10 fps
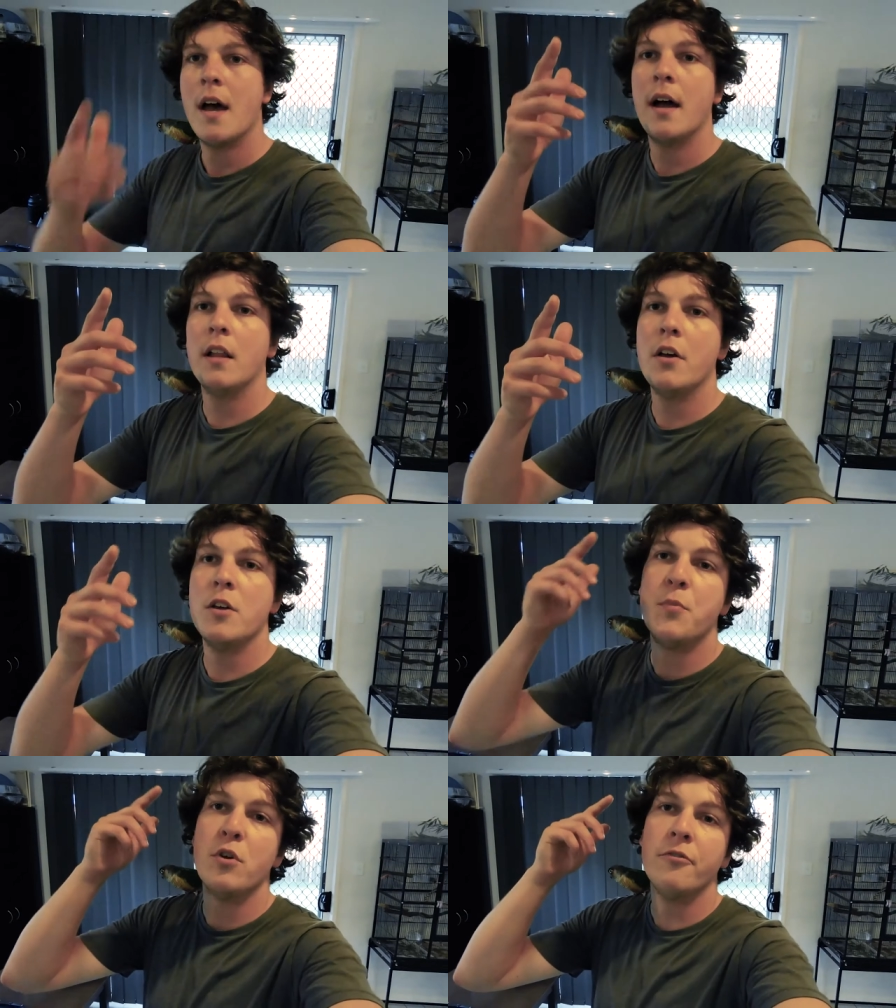Hello,
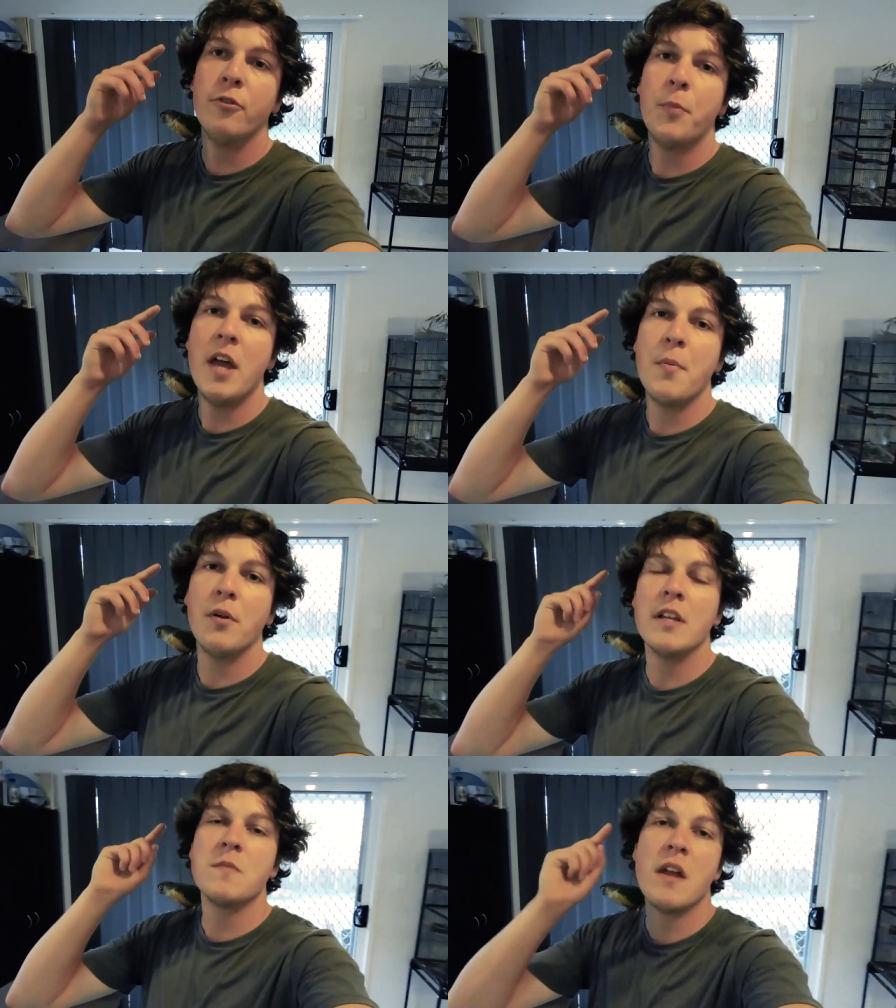you beautiful
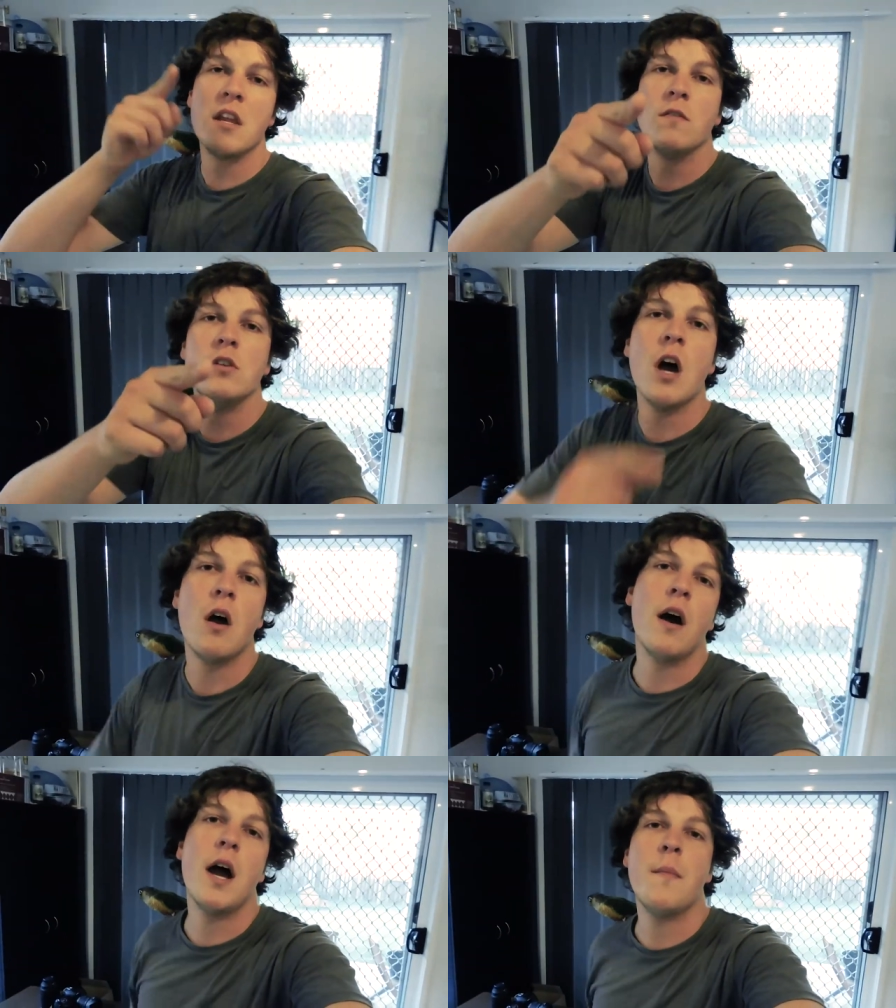people. As many of you know,
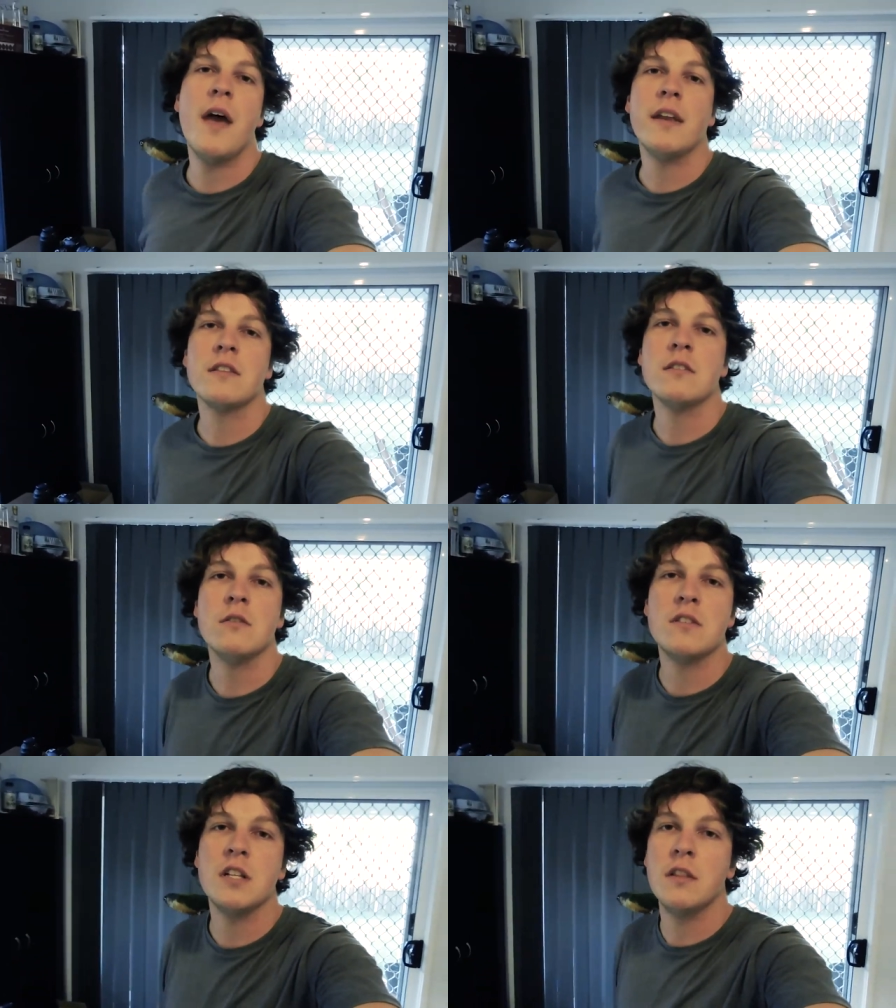I'm heading to
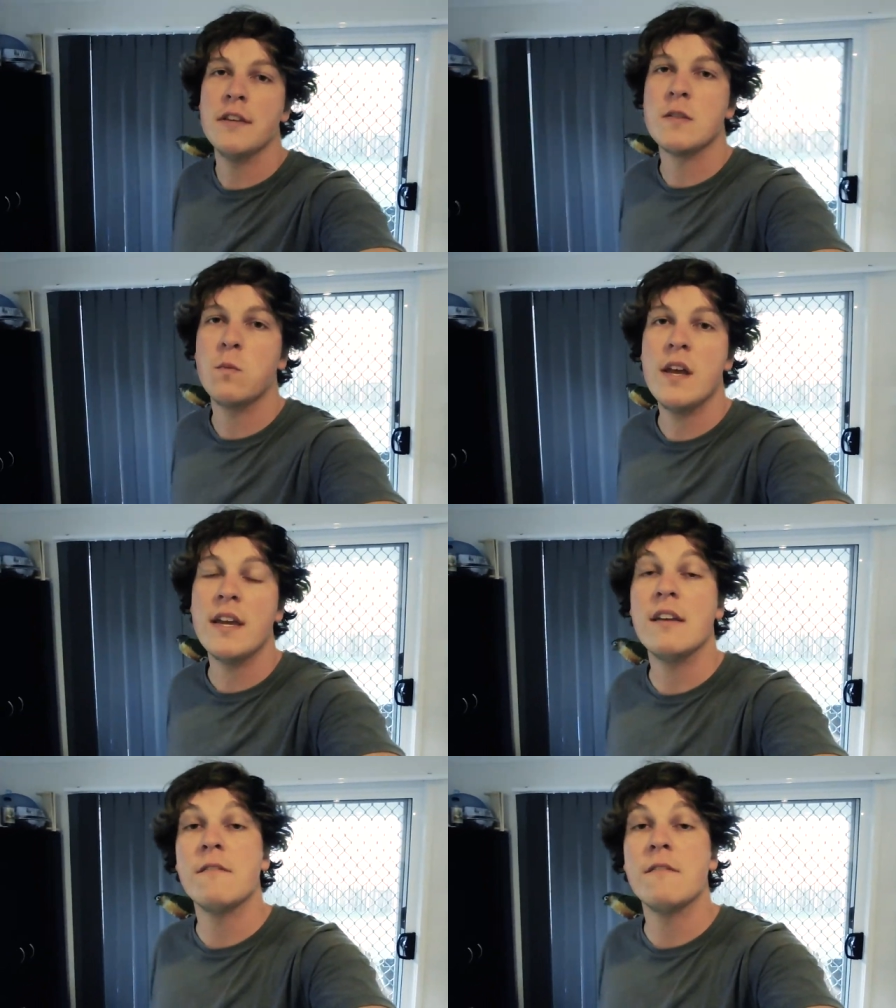New Zealand this week.